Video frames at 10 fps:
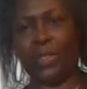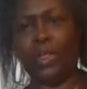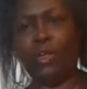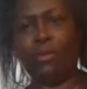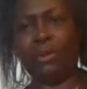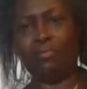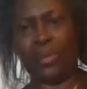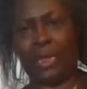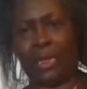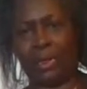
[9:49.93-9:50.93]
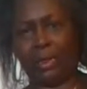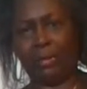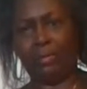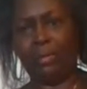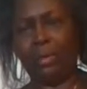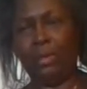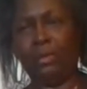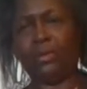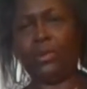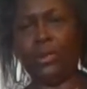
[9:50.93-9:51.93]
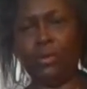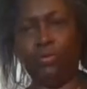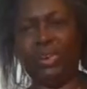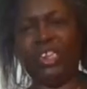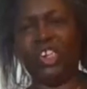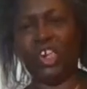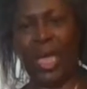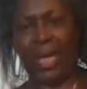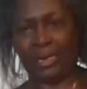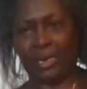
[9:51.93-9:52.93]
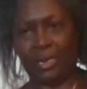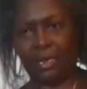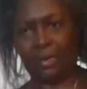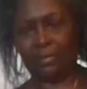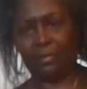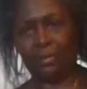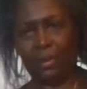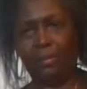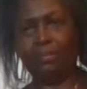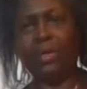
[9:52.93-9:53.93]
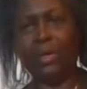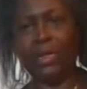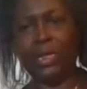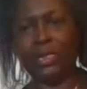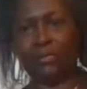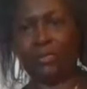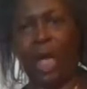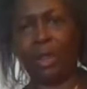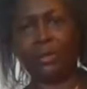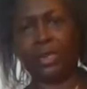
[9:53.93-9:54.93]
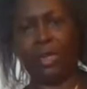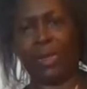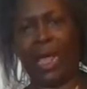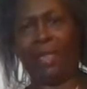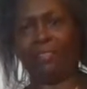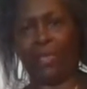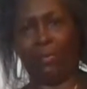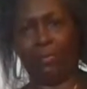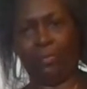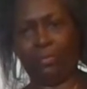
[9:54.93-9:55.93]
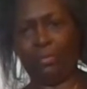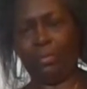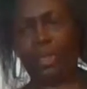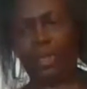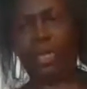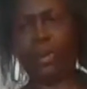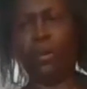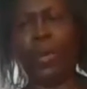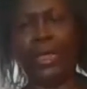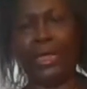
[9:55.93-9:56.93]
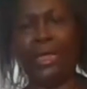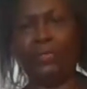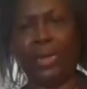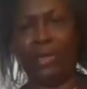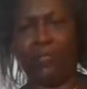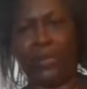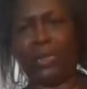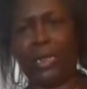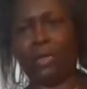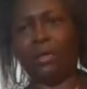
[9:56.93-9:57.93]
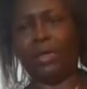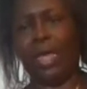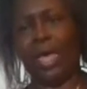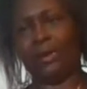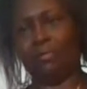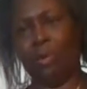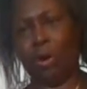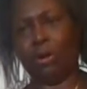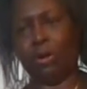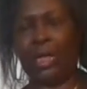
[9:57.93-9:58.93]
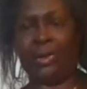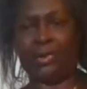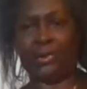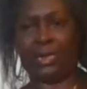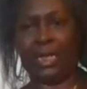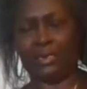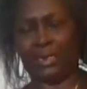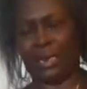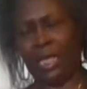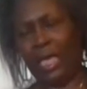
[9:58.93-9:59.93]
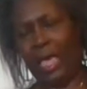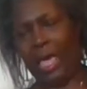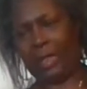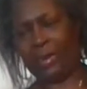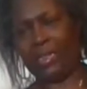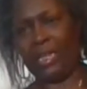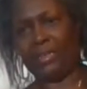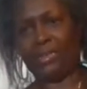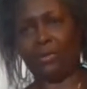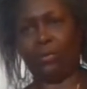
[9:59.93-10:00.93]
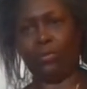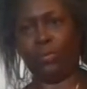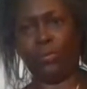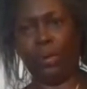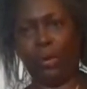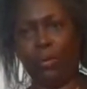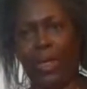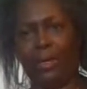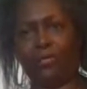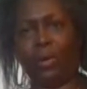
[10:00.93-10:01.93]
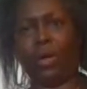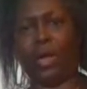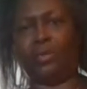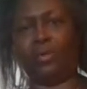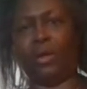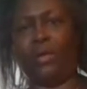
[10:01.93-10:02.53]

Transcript: human being to reject millions of dollars coming at them in a way, even if illegal and immoral and disgusting and against the way of roll God or roll